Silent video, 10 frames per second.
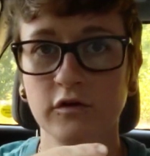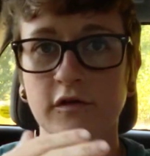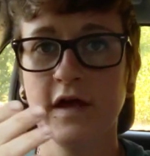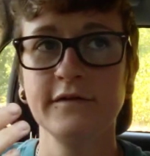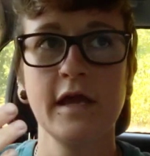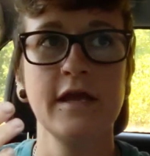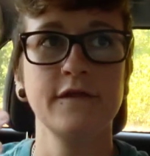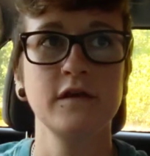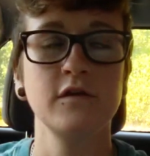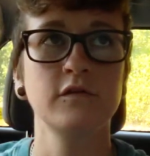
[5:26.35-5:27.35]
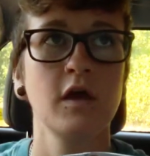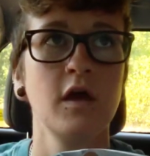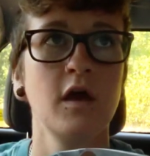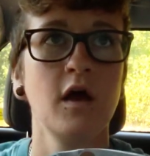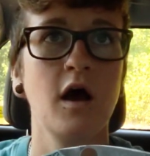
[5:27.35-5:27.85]
Because that's Anthony's
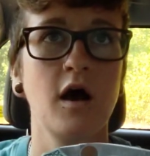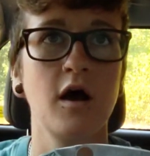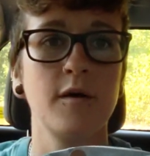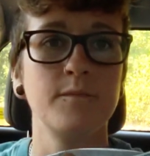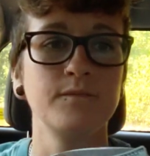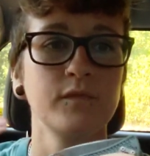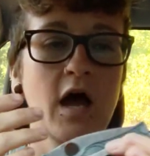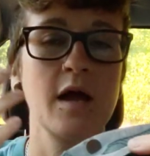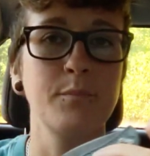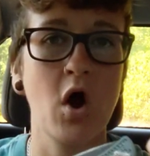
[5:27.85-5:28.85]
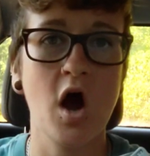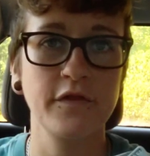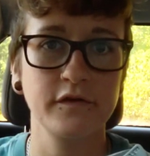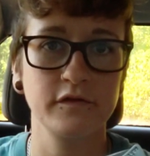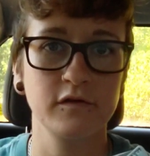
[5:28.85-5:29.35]
um,
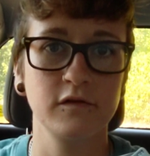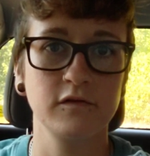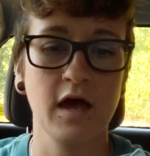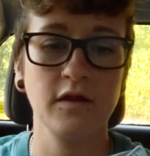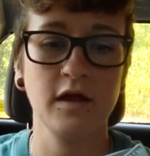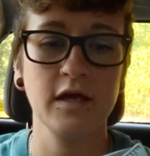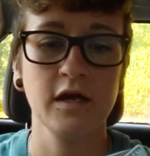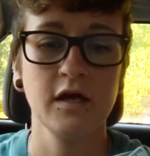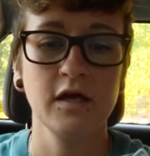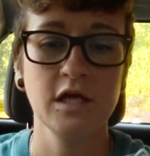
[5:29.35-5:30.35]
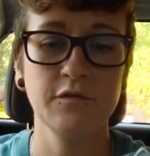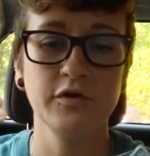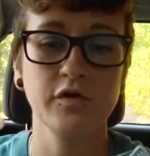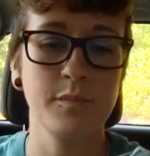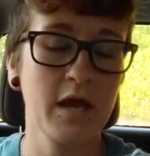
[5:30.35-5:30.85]
hypothesis is that, like,
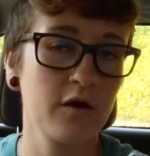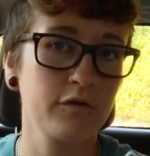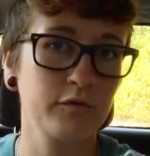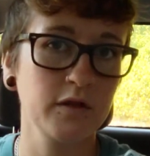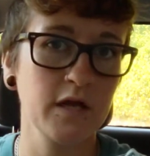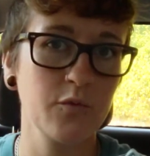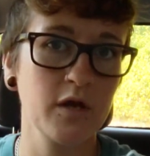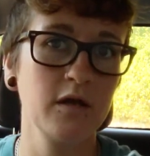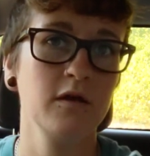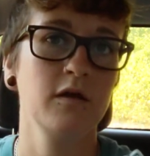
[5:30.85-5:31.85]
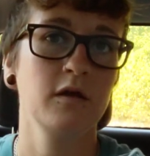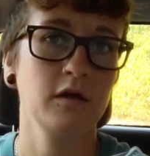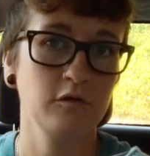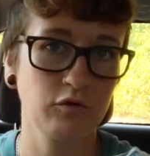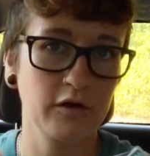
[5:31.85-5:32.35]
even though the Para 3 lightweight
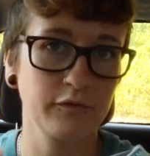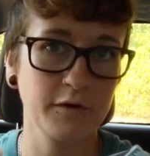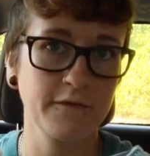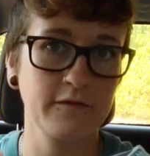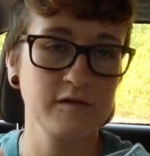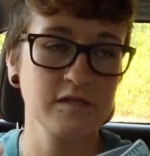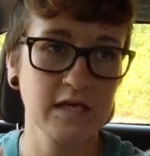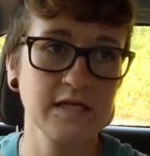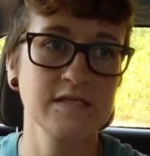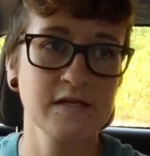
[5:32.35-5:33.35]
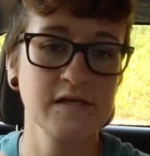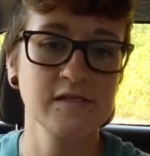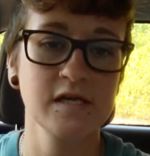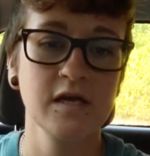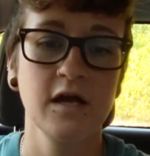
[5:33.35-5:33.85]
in Rex 45 is thin and
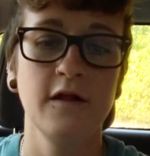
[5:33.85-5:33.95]
slicey.